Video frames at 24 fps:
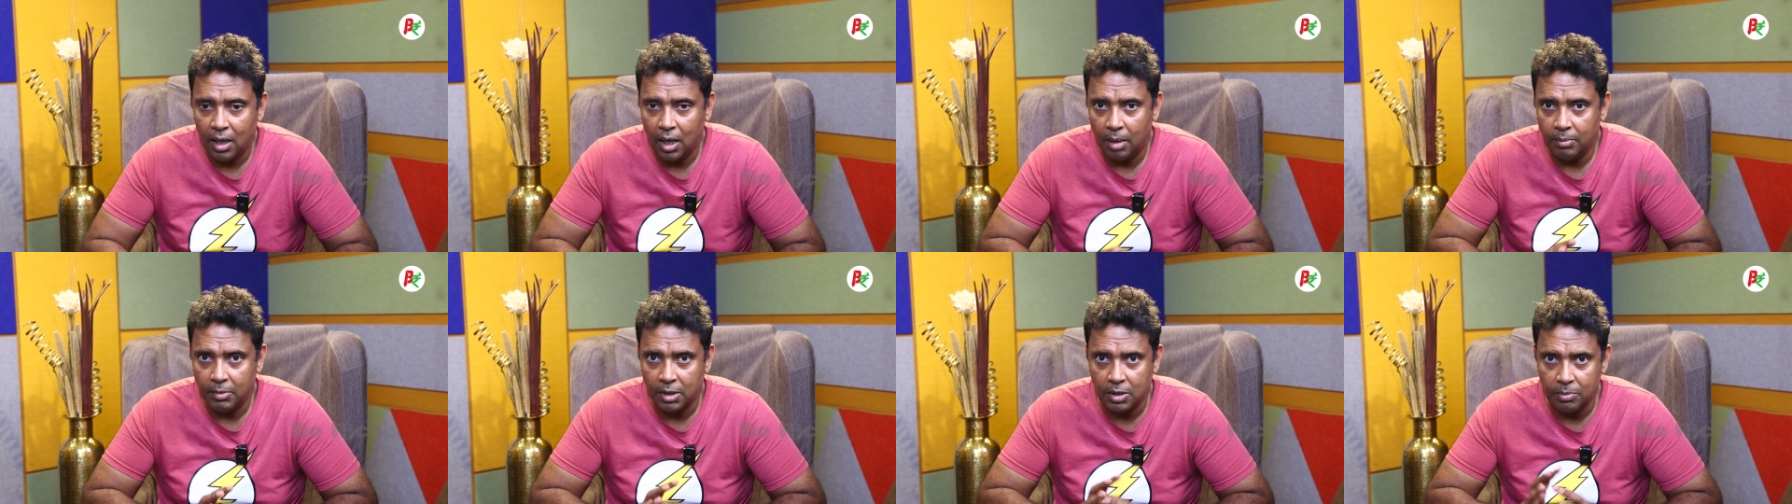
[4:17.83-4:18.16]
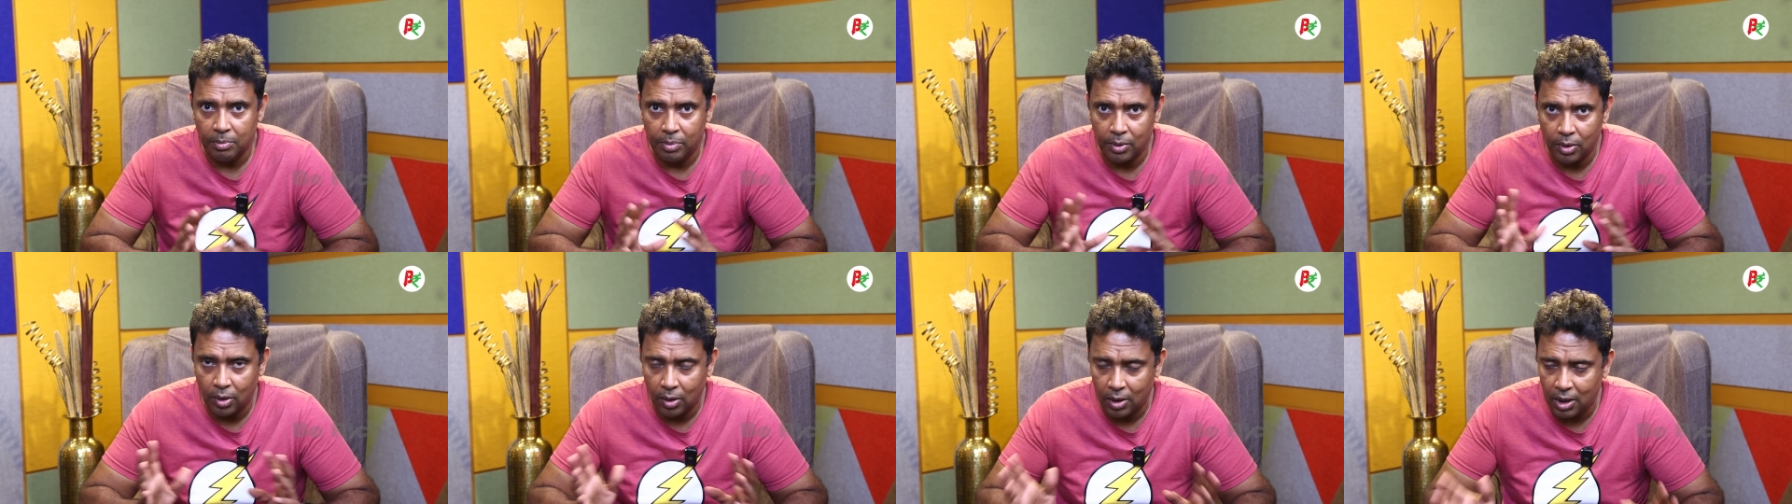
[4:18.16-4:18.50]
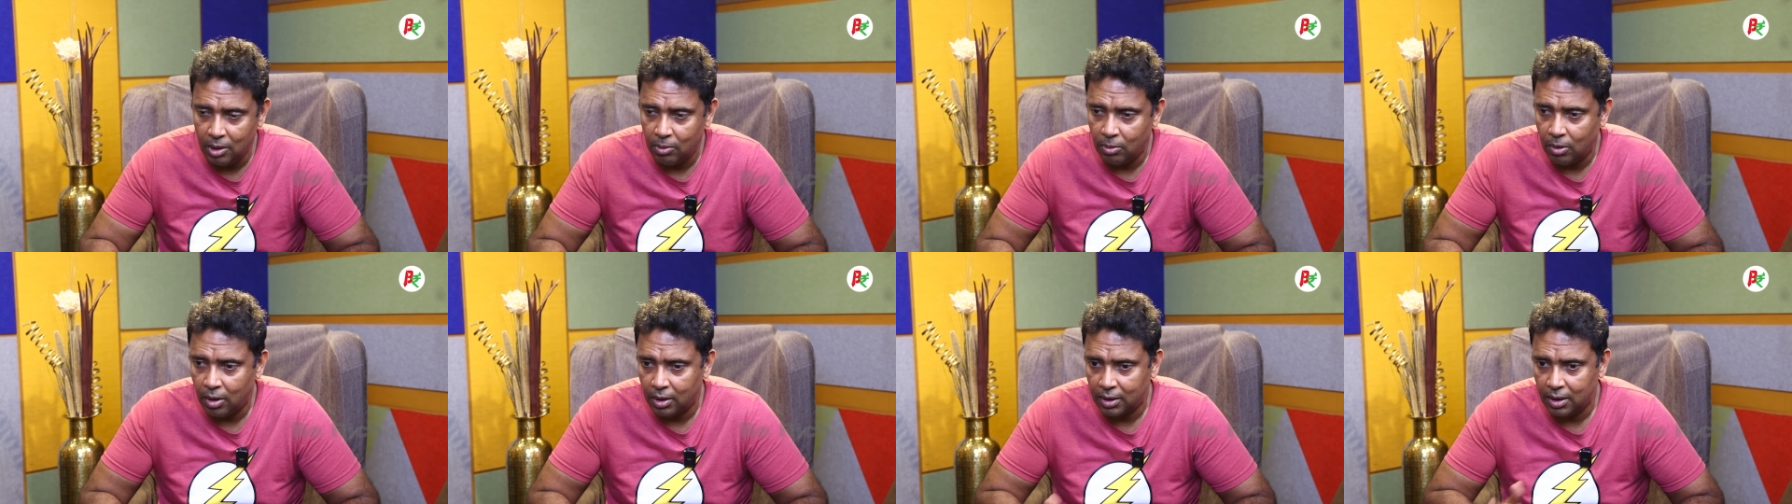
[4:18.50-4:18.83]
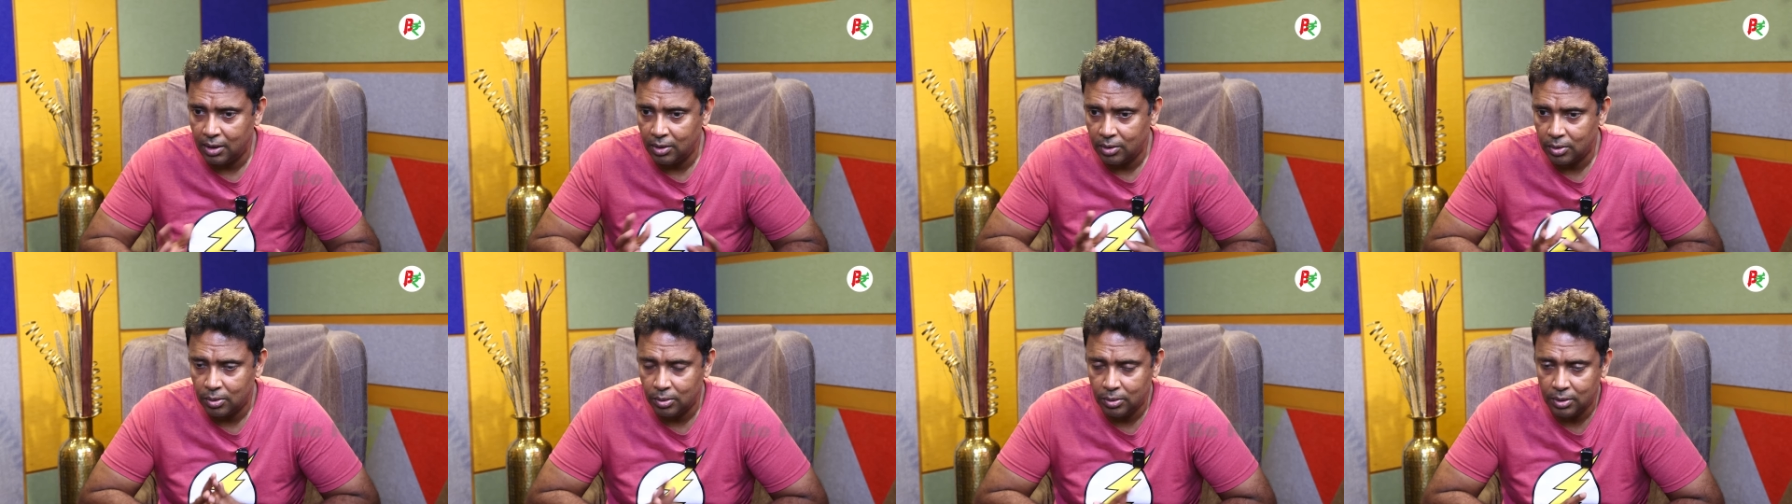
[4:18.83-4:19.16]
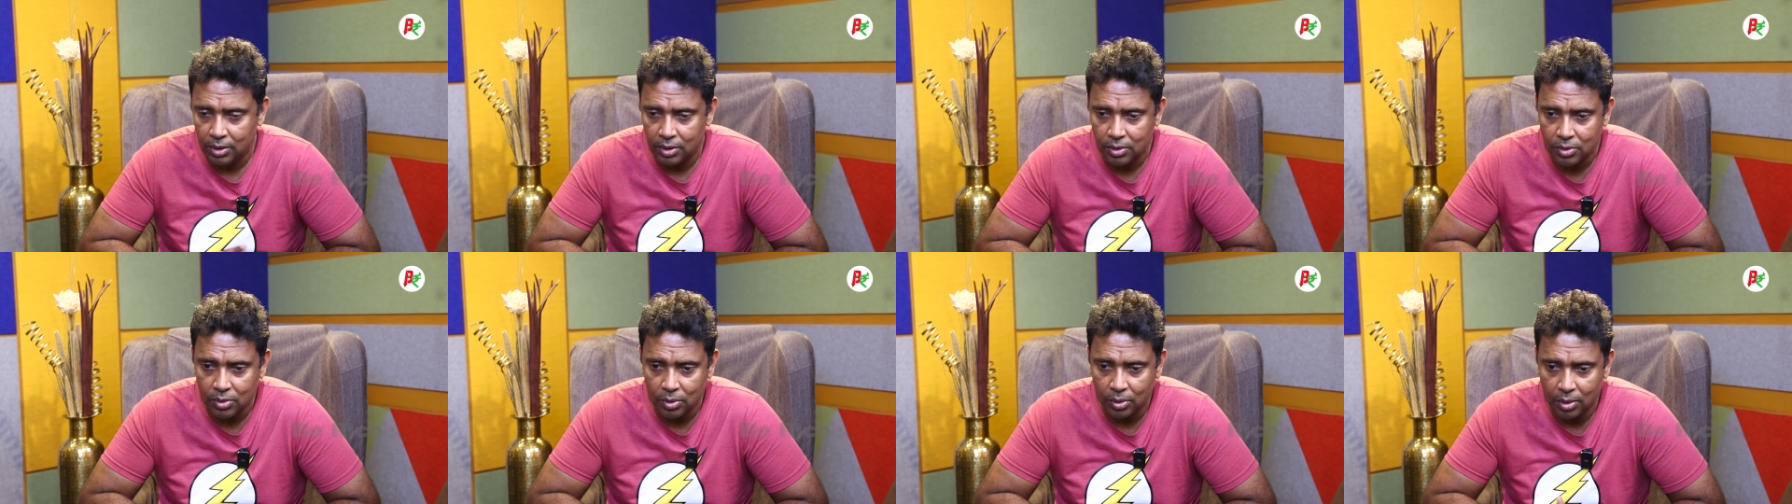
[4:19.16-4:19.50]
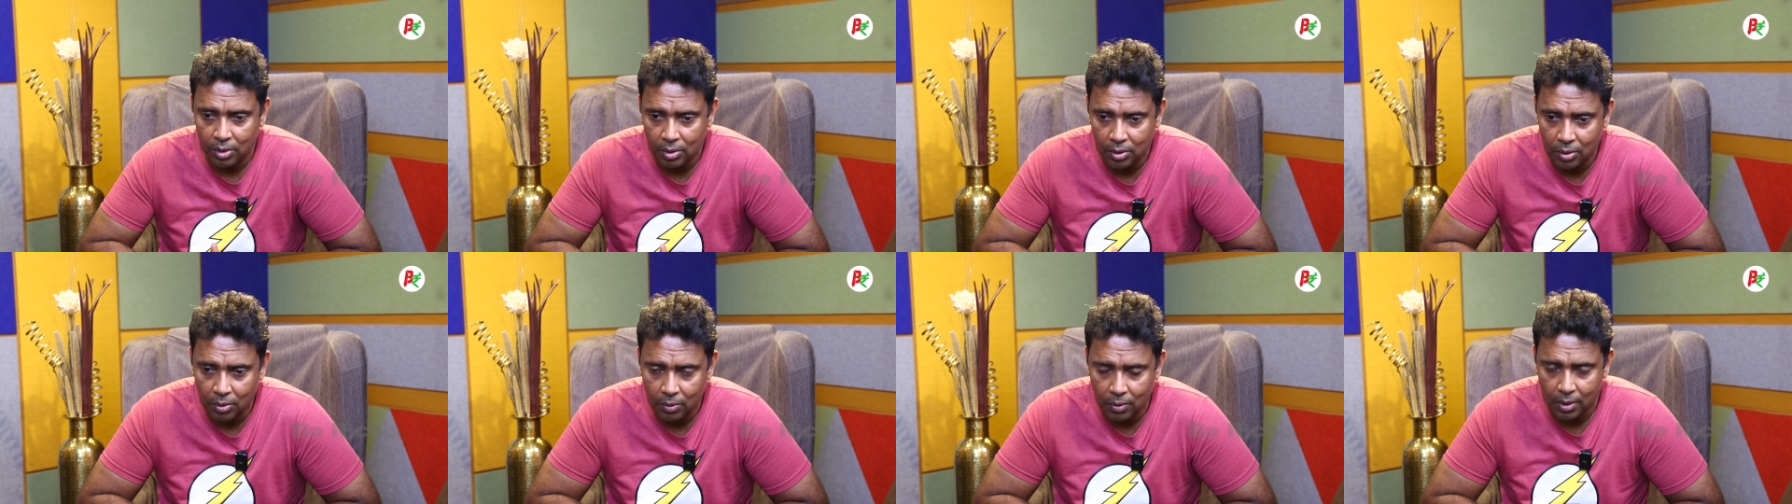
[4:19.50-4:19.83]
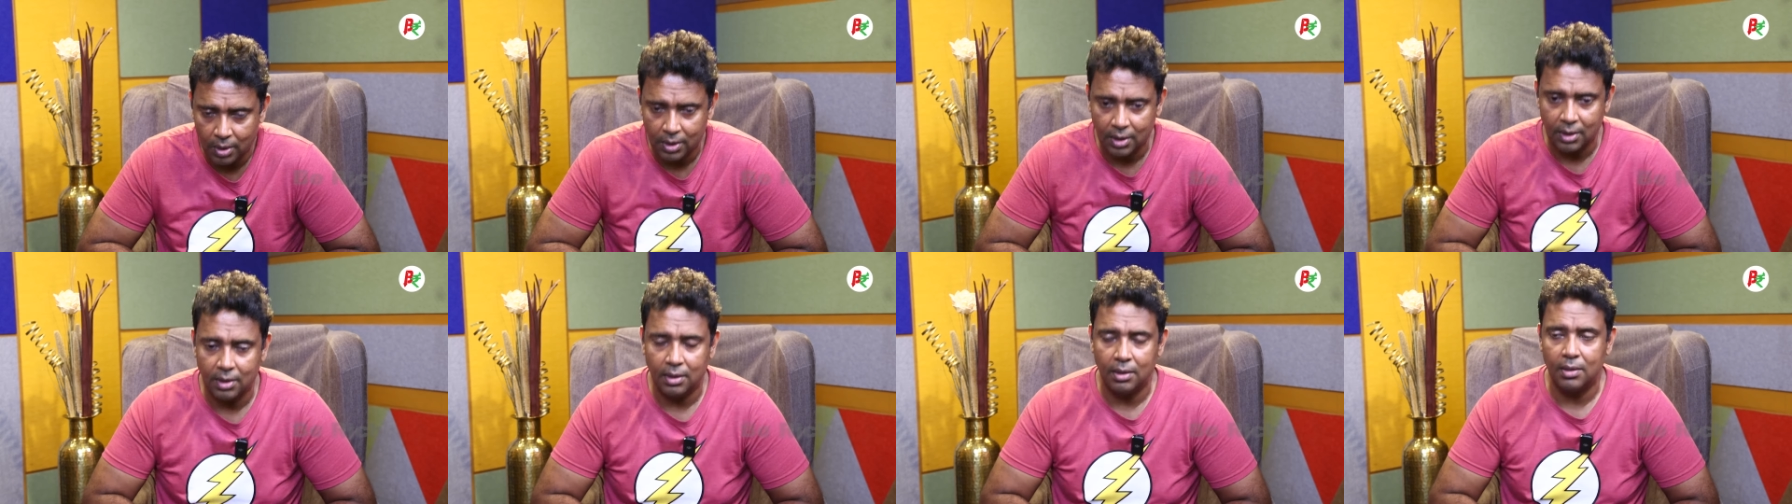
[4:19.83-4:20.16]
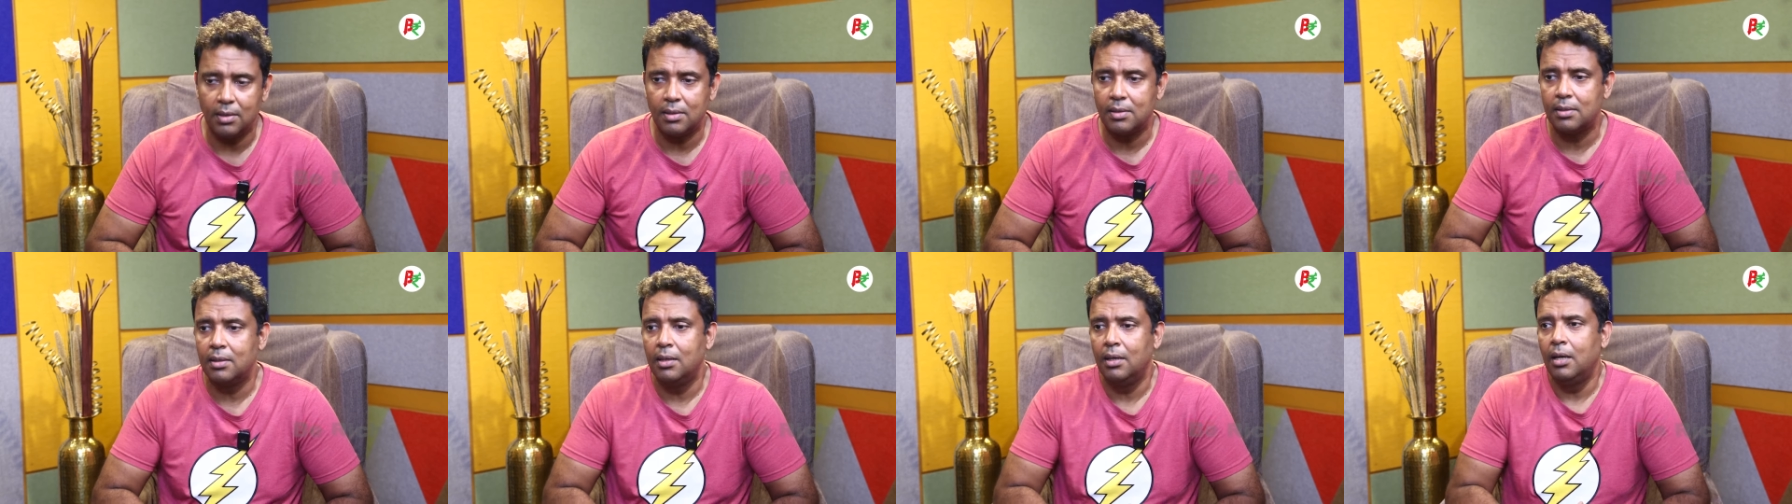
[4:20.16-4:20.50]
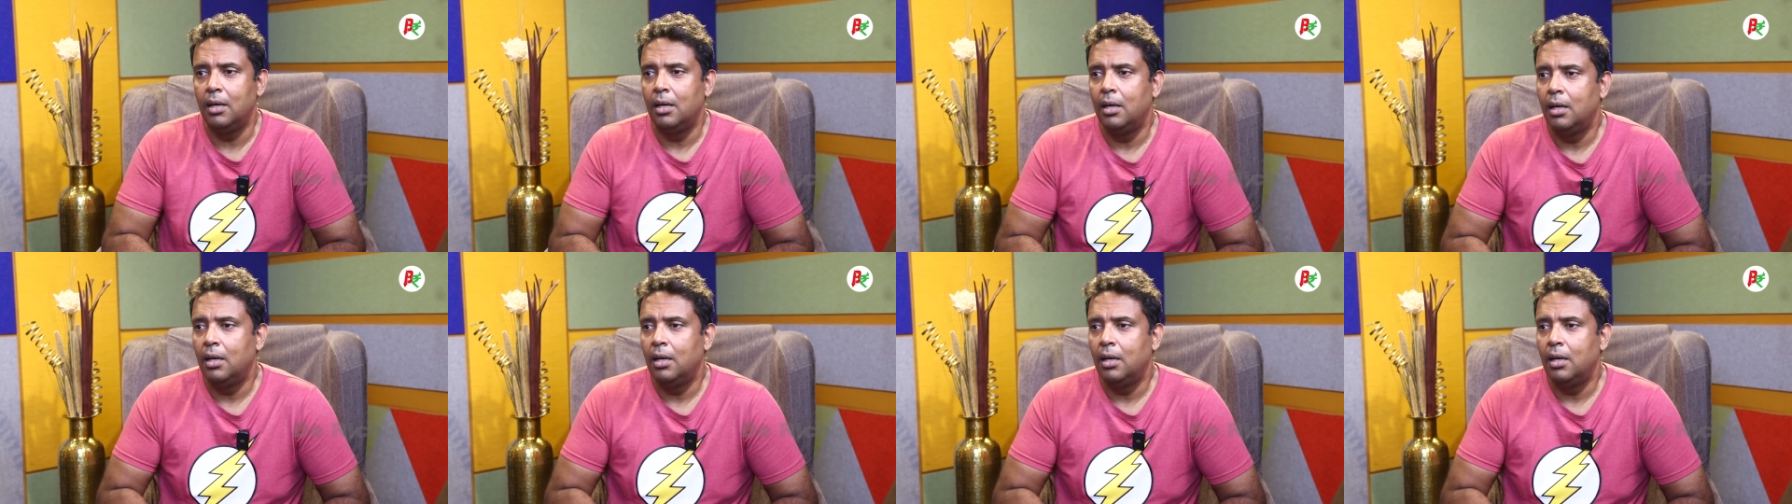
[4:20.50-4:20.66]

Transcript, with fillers: i'm just broadly walking through this so you know what it is